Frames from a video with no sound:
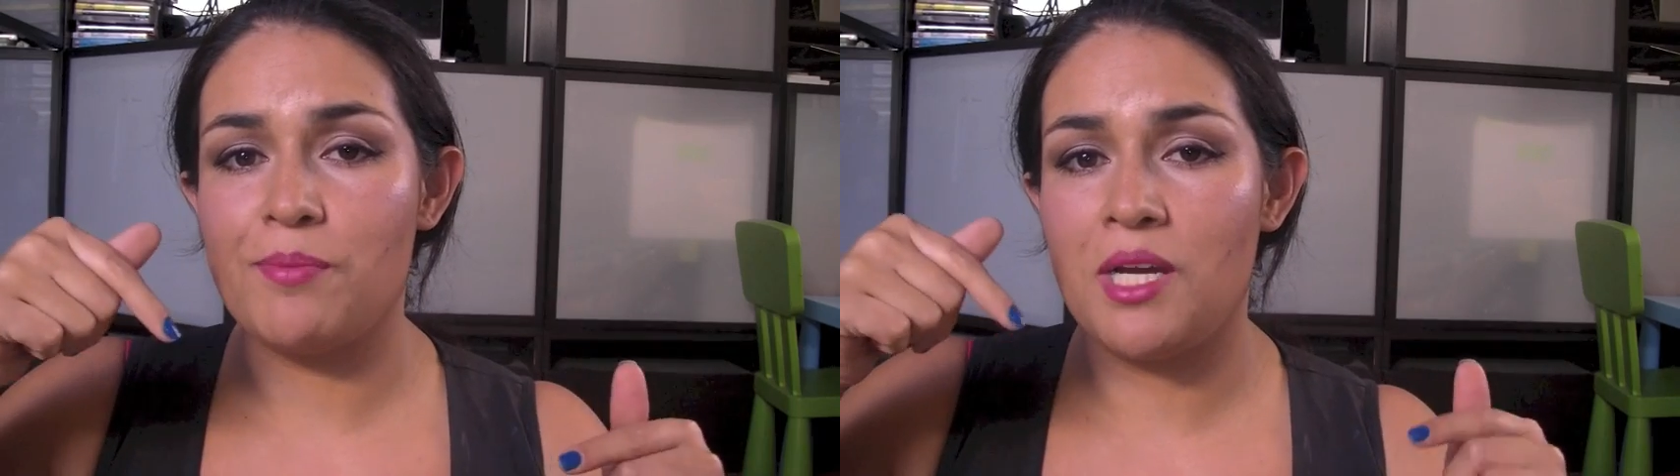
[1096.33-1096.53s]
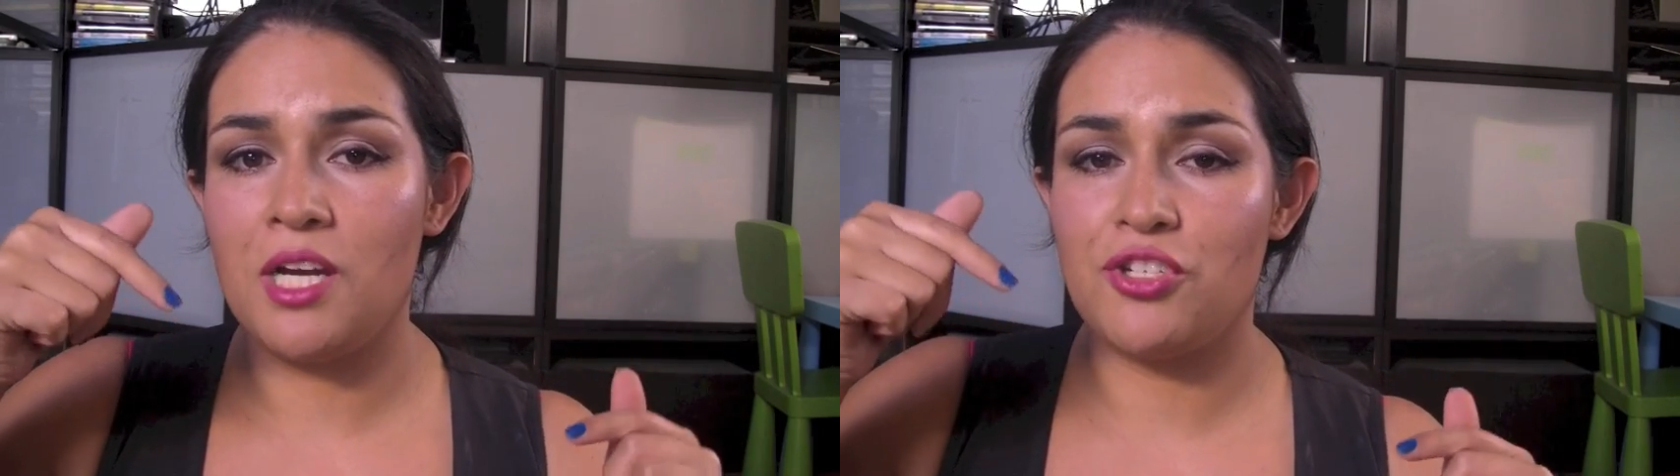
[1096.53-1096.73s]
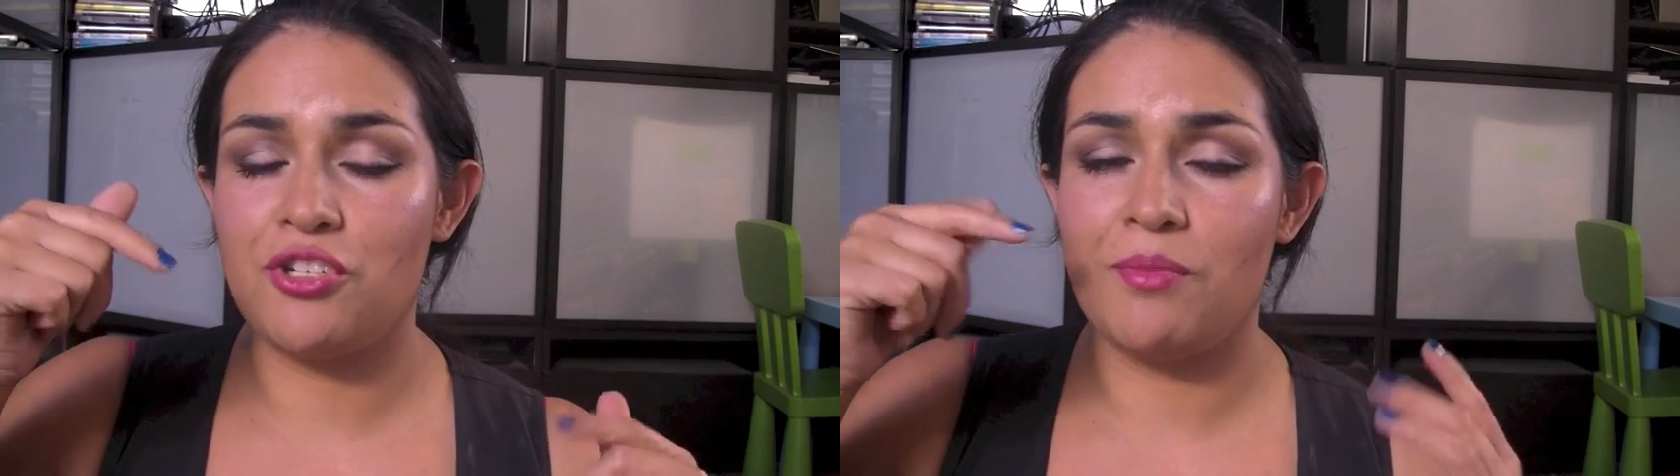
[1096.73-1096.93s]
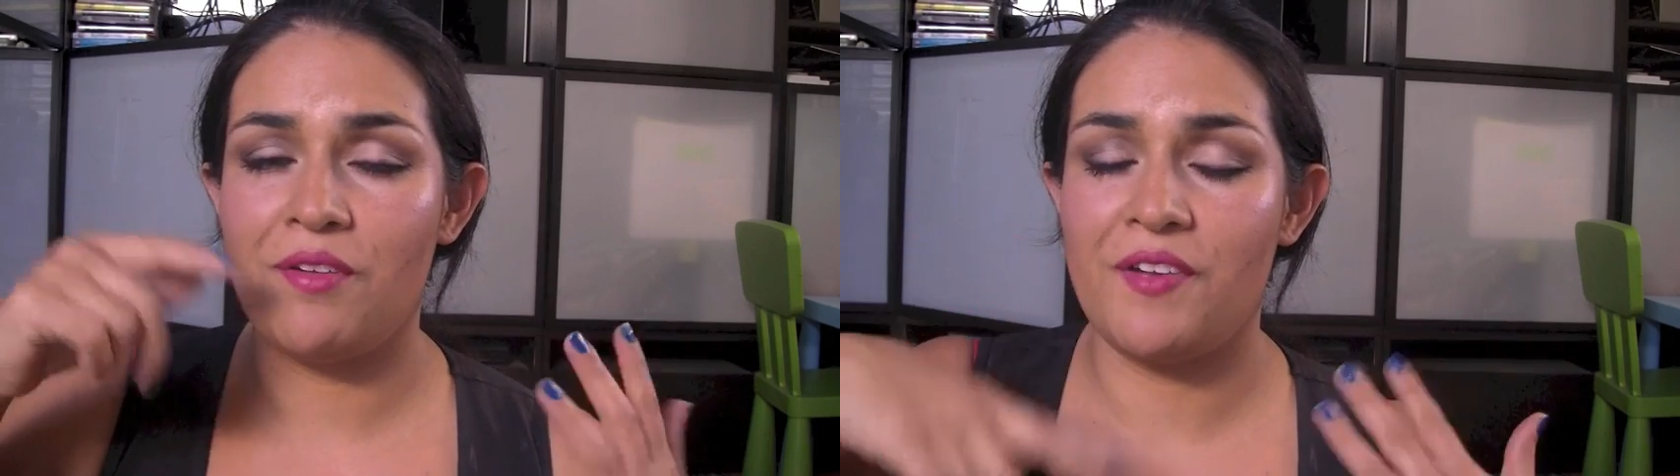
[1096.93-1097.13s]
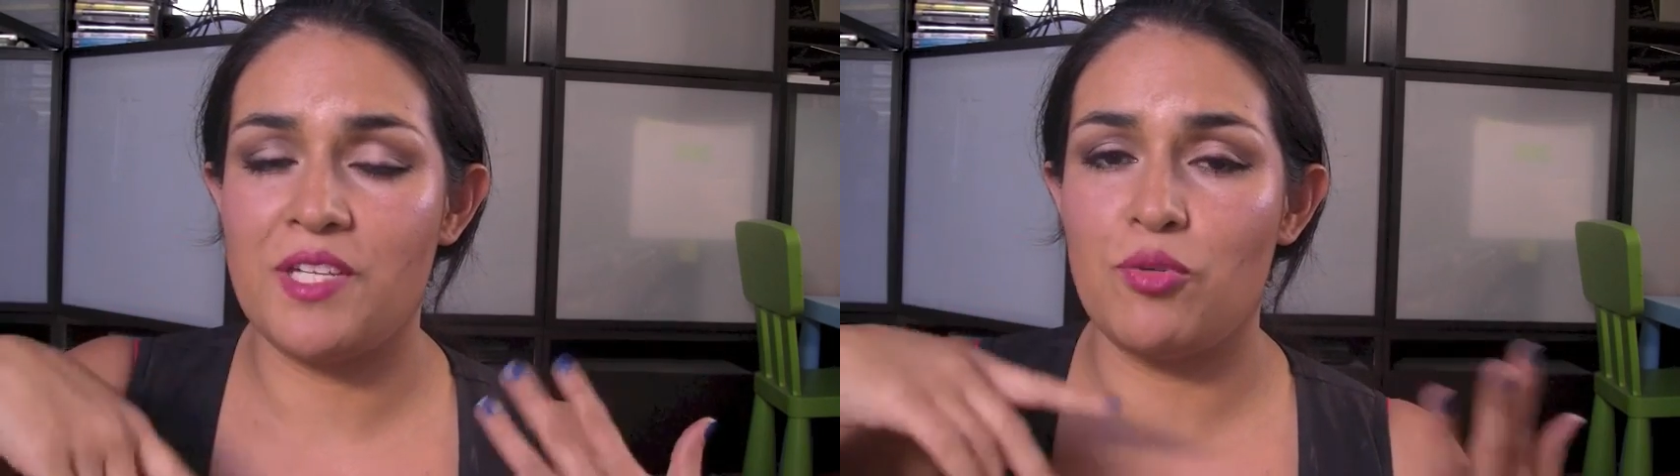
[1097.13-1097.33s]
bar to my
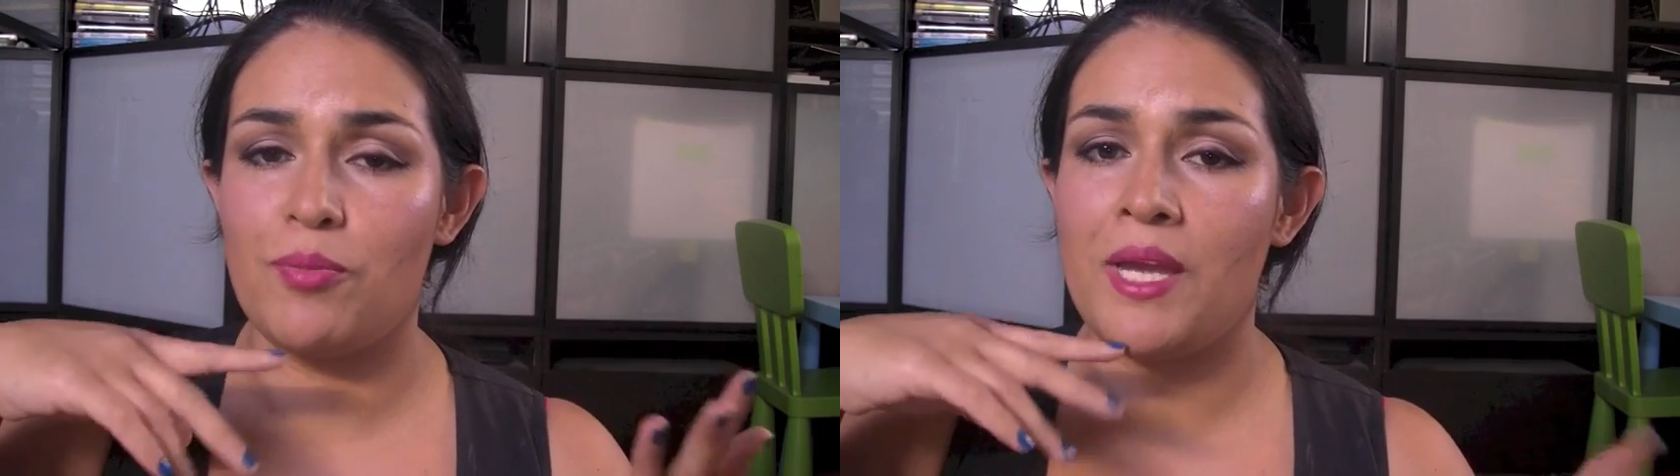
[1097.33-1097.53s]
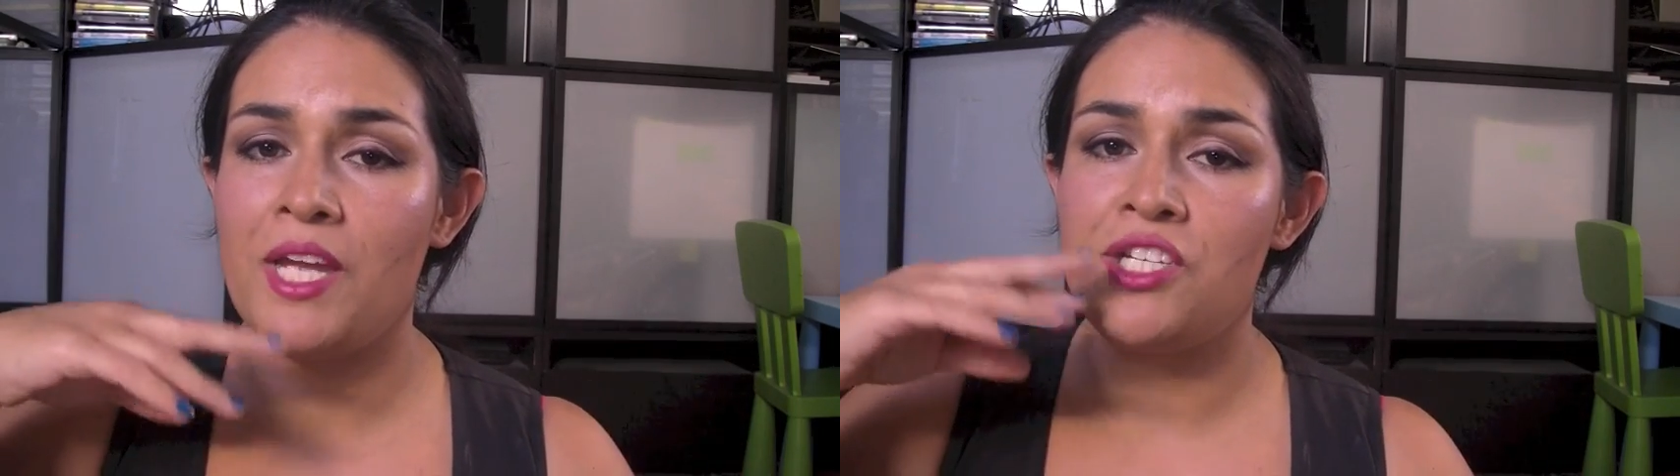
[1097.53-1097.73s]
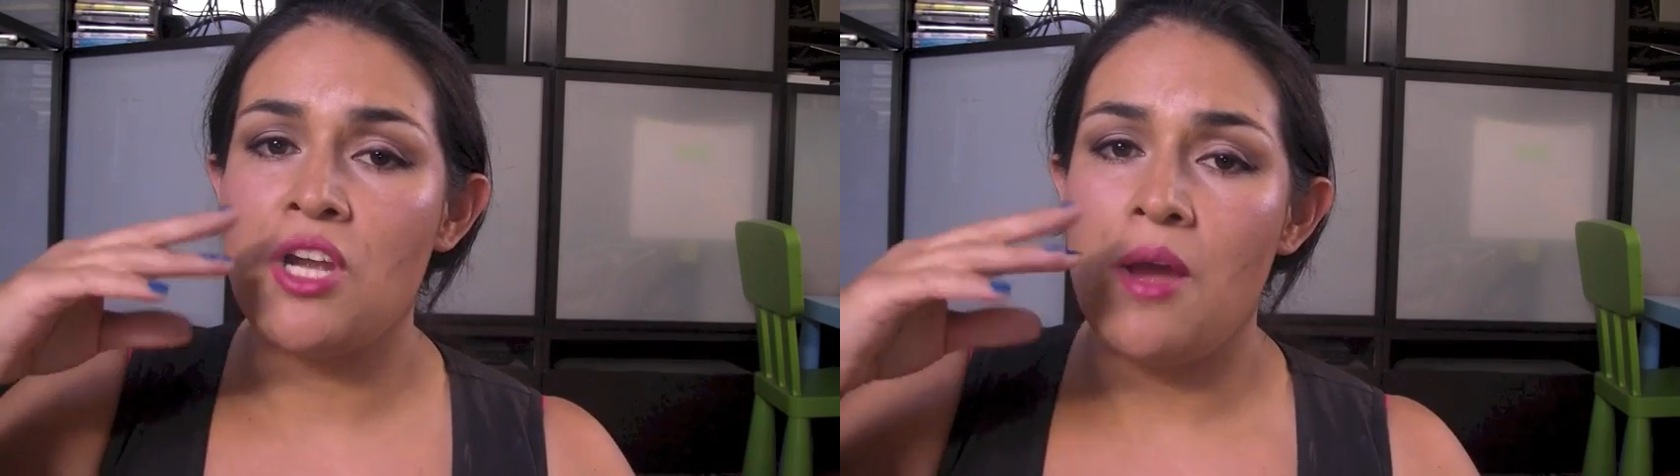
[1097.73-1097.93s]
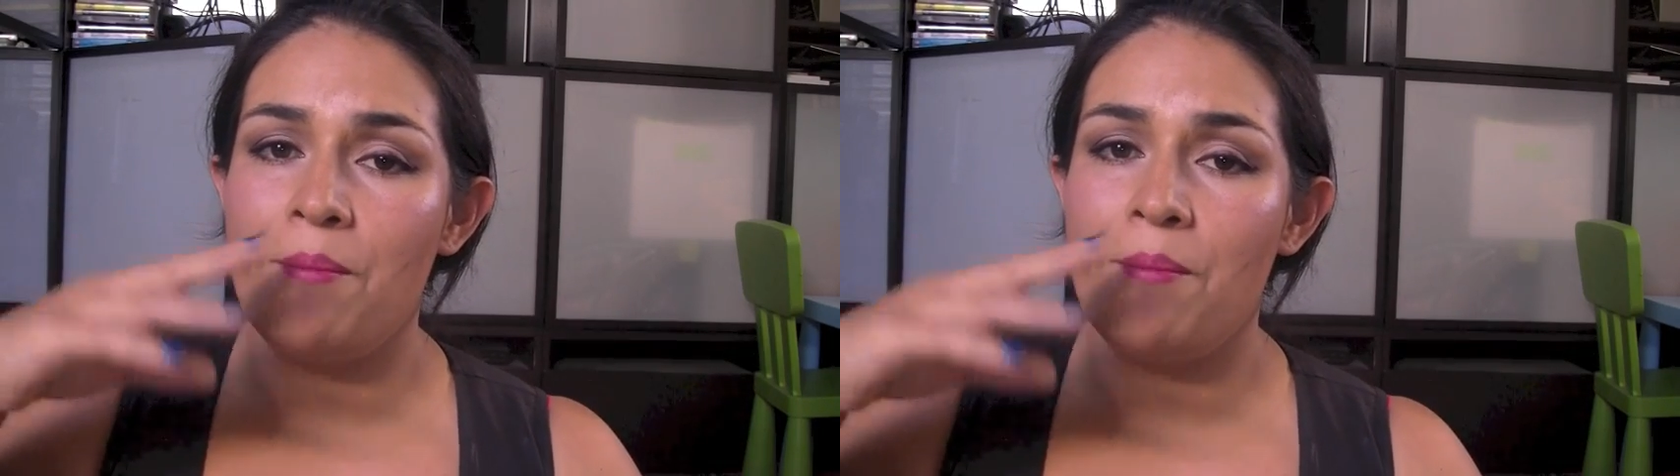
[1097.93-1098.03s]
Facebook page,